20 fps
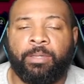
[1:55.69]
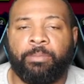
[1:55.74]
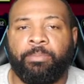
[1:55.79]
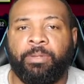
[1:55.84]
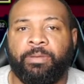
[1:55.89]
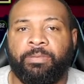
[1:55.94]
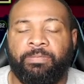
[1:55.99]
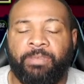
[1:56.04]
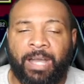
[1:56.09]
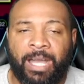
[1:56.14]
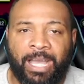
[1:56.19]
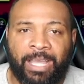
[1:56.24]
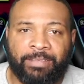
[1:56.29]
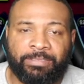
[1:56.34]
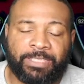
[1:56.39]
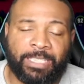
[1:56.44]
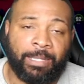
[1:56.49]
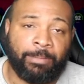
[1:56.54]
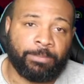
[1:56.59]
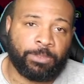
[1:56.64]
but 5
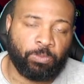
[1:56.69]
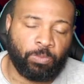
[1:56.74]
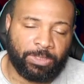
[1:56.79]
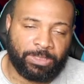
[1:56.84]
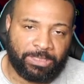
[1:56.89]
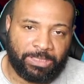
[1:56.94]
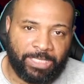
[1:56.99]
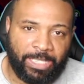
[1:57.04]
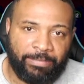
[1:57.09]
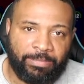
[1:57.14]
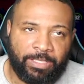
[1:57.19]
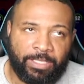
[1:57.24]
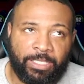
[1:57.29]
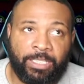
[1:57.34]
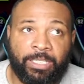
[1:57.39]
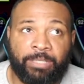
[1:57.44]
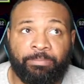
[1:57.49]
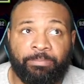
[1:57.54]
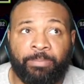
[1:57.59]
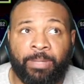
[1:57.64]
times
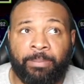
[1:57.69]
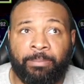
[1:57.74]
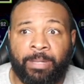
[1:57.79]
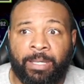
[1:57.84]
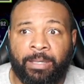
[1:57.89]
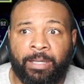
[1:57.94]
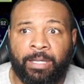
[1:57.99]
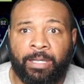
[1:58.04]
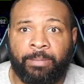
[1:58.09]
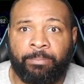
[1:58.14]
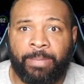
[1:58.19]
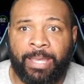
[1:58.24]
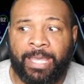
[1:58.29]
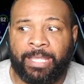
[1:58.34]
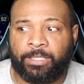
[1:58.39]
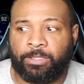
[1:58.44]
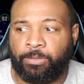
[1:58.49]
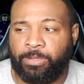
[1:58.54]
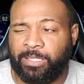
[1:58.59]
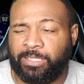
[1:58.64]
170, my
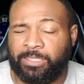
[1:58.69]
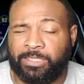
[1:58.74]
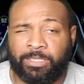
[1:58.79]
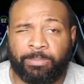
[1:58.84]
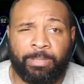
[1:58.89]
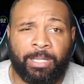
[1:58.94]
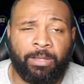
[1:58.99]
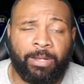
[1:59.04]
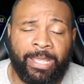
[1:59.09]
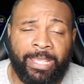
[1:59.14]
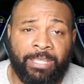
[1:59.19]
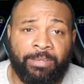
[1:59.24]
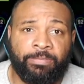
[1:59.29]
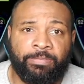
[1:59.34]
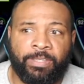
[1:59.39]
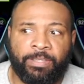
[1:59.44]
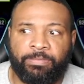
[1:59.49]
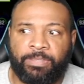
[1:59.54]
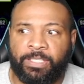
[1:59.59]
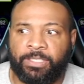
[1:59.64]
math correctly, is about
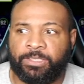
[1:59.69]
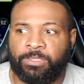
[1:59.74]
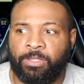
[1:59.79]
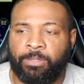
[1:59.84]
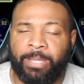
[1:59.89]
850. So